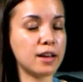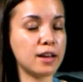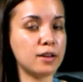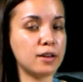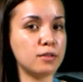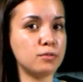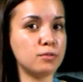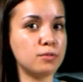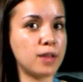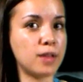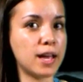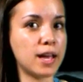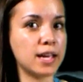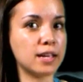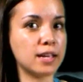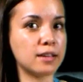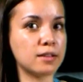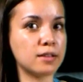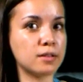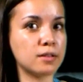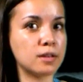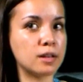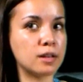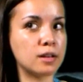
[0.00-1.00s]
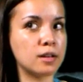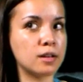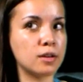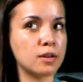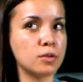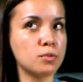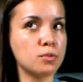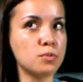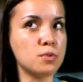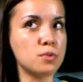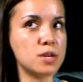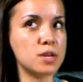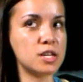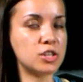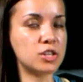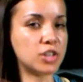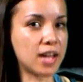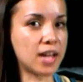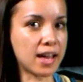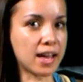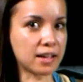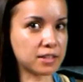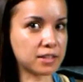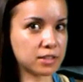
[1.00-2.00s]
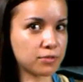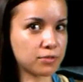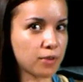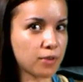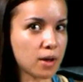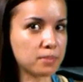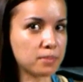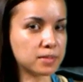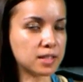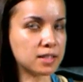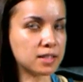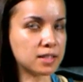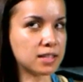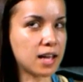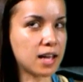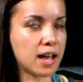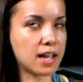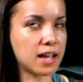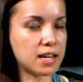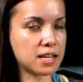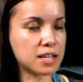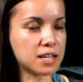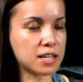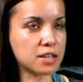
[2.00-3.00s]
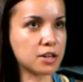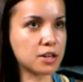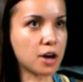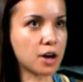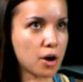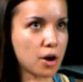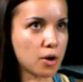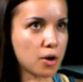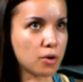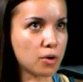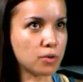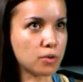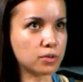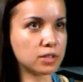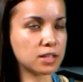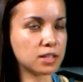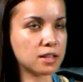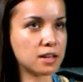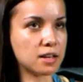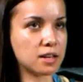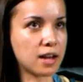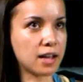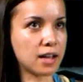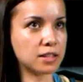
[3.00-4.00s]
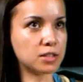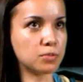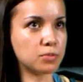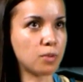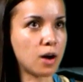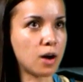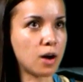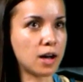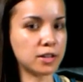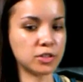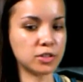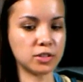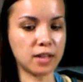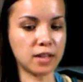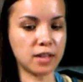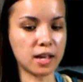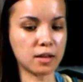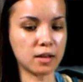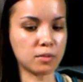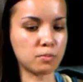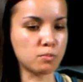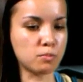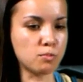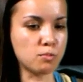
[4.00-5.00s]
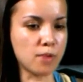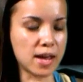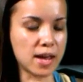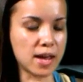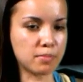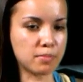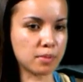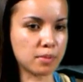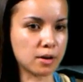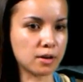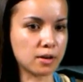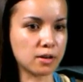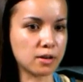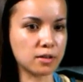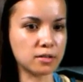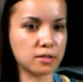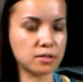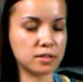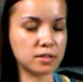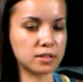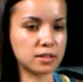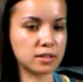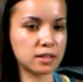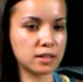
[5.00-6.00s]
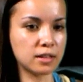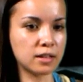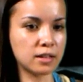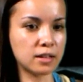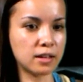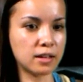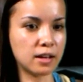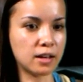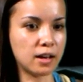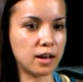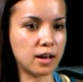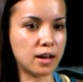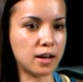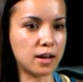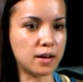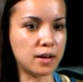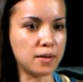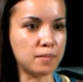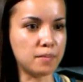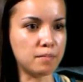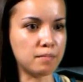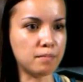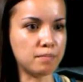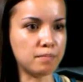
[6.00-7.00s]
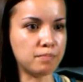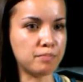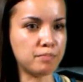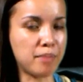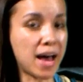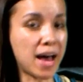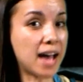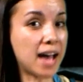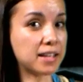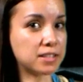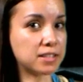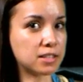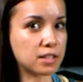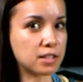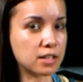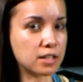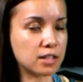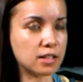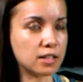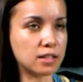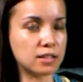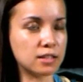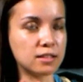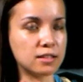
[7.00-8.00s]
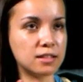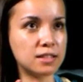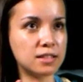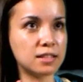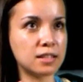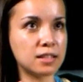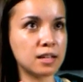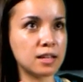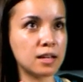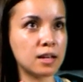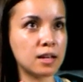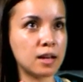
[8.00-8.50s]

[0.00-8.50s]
of like rejects from society go to the Night's Watch, like rapers, um, bastards,